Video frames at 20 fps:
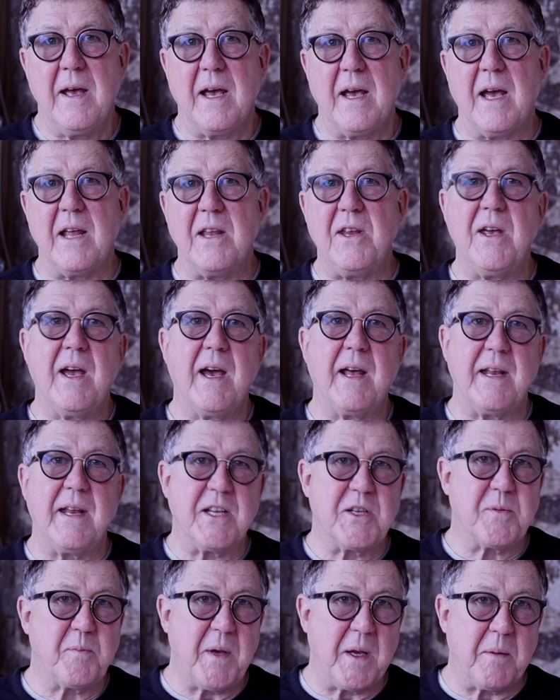and yet
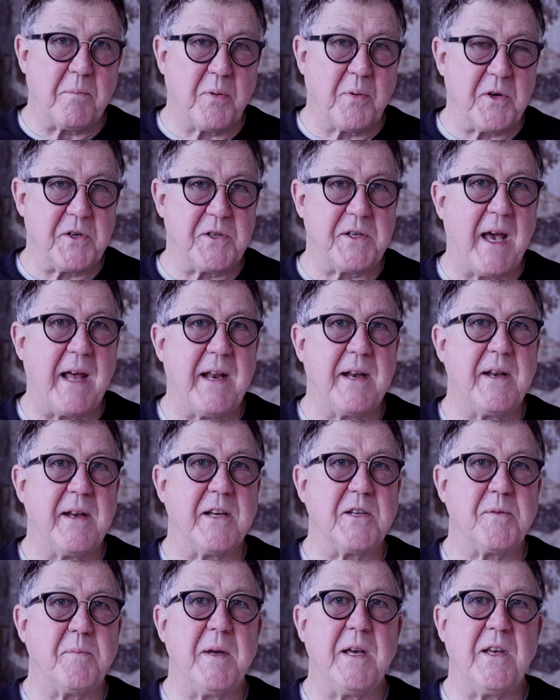it's being presented
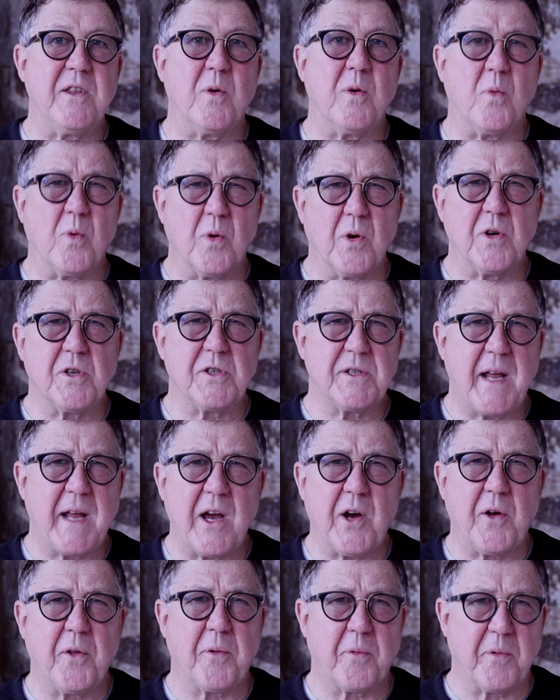as being the worst
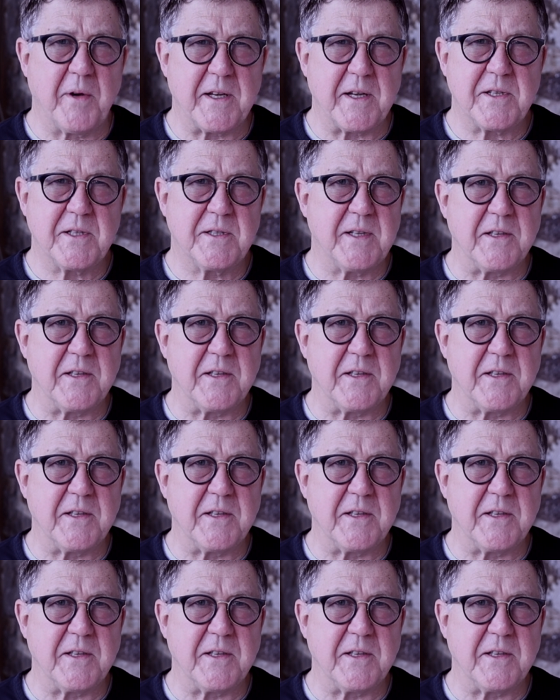health risk